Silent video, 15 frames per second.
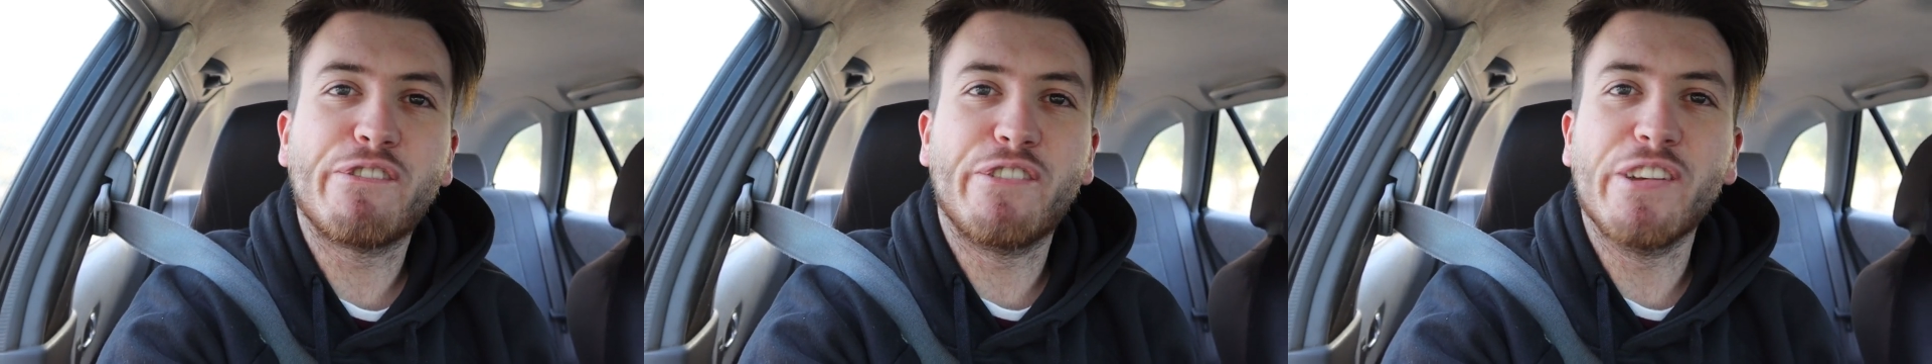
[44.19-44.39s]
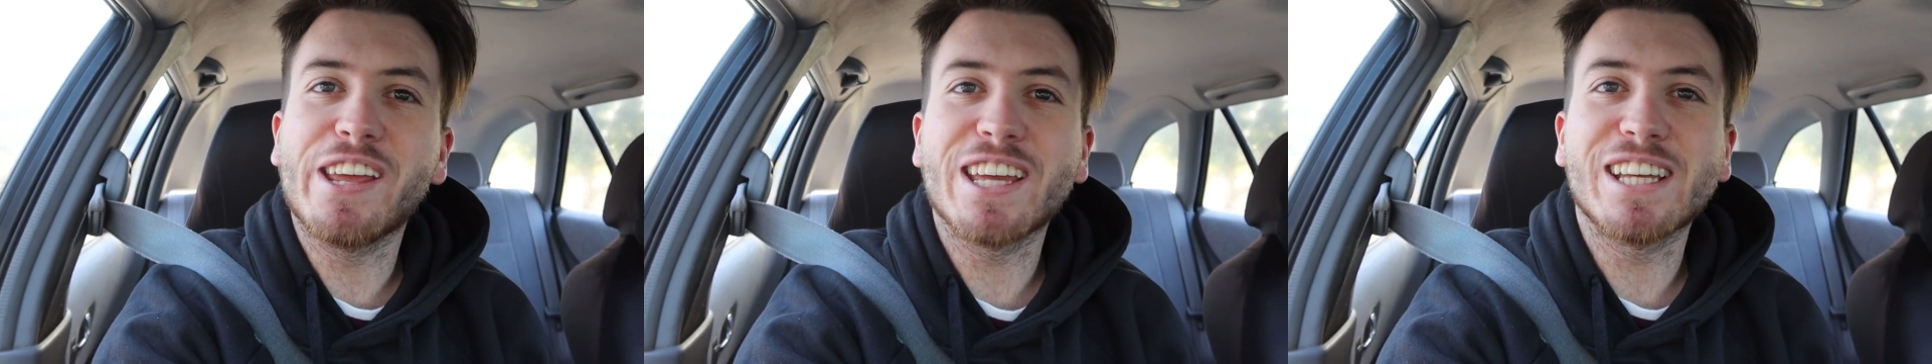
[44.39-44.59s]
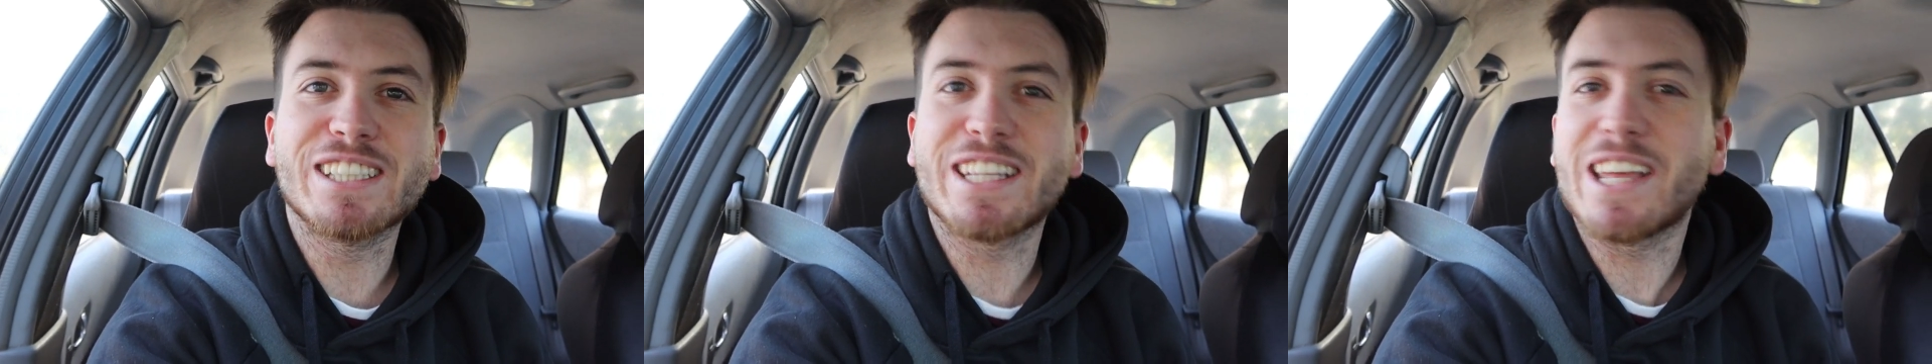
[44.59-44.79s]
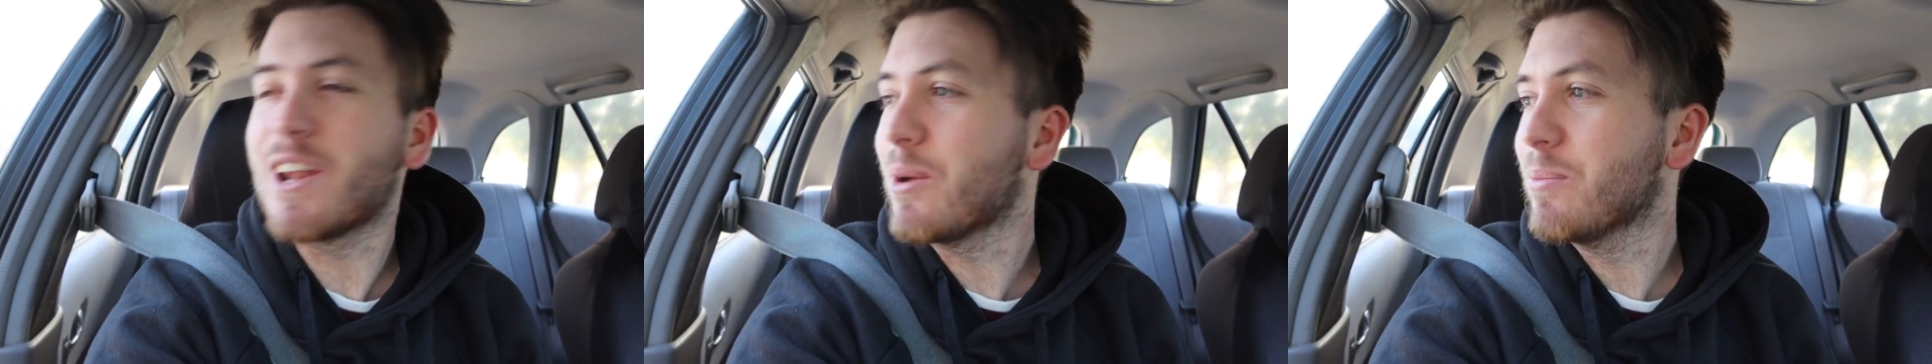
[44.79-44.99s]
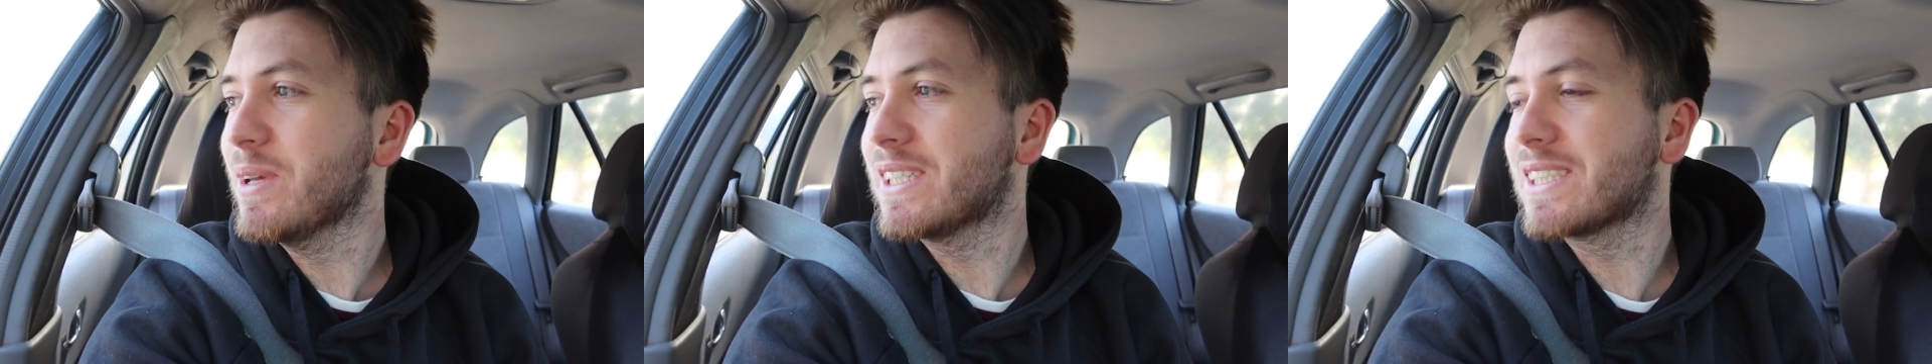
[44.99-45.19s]
Figures that
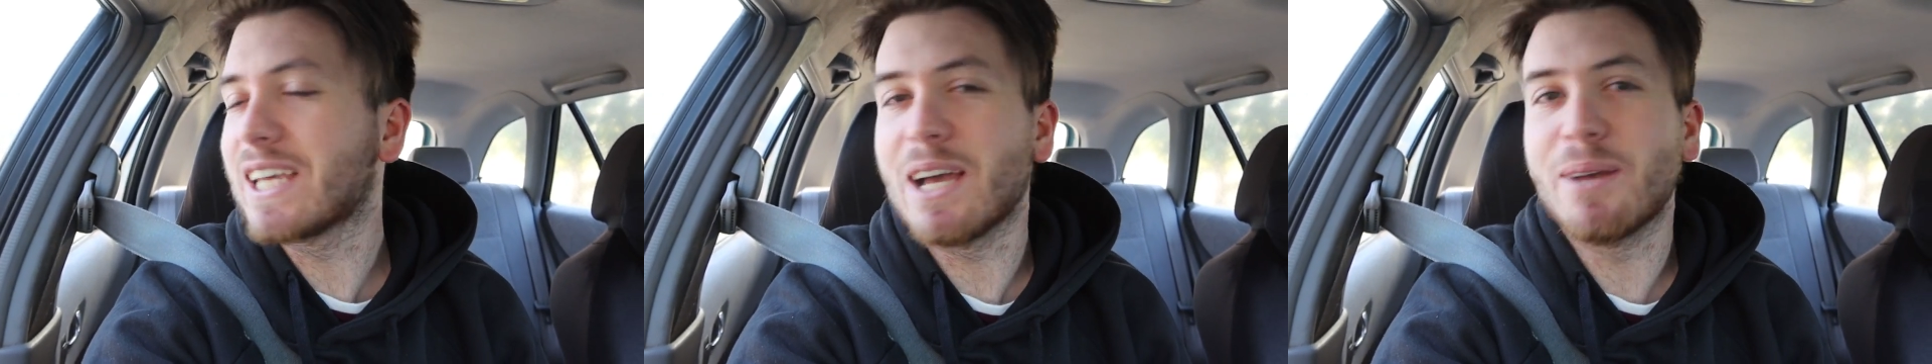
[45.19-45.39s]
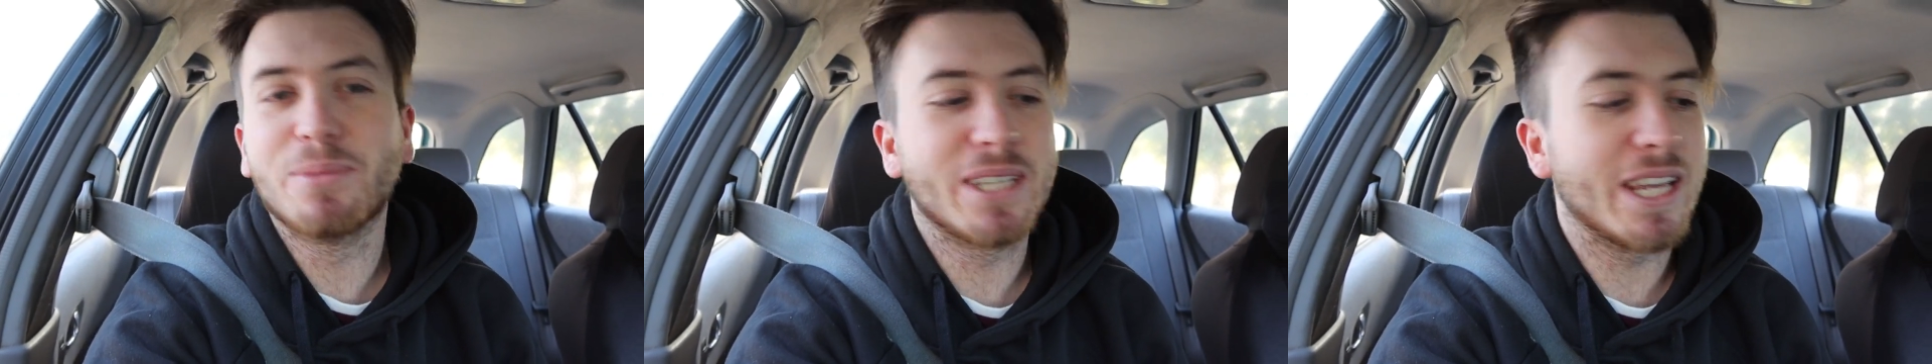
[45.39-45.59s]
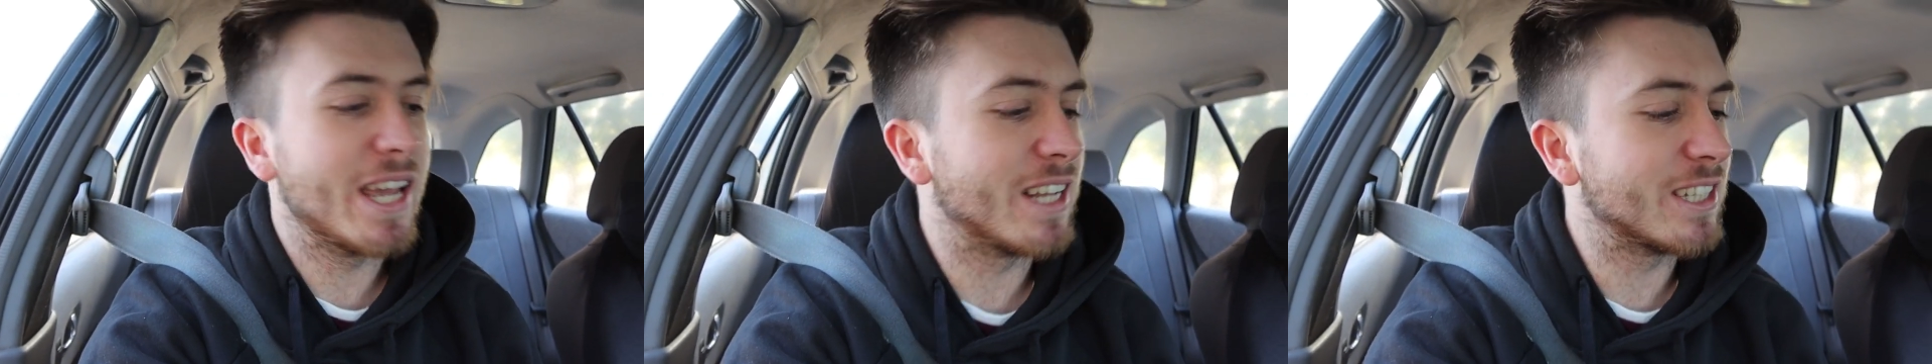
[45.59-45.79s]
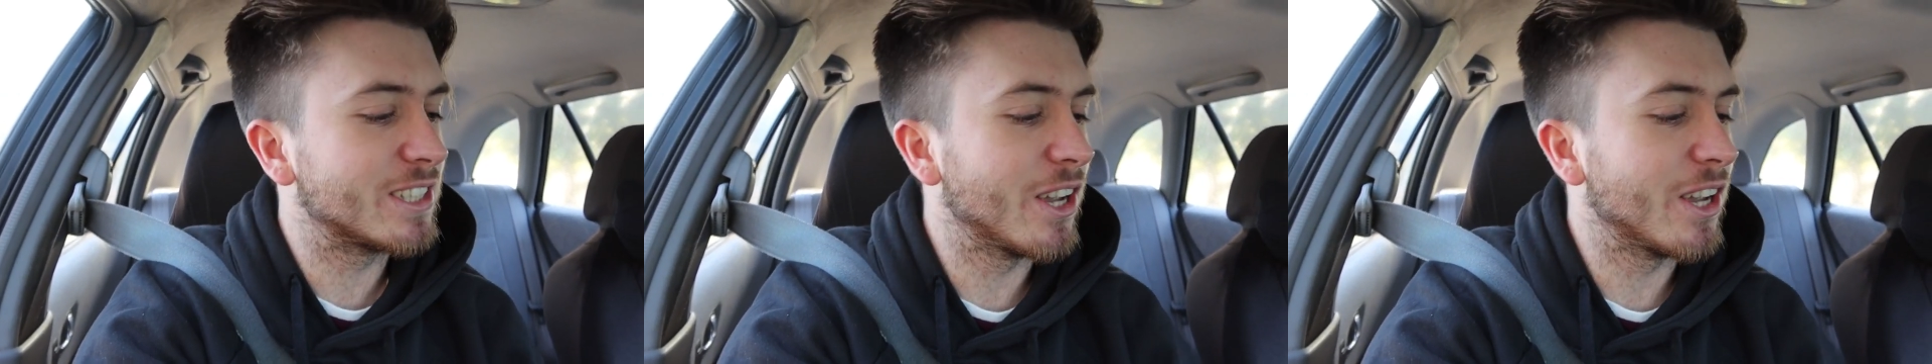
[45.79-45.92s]
I miss comes out.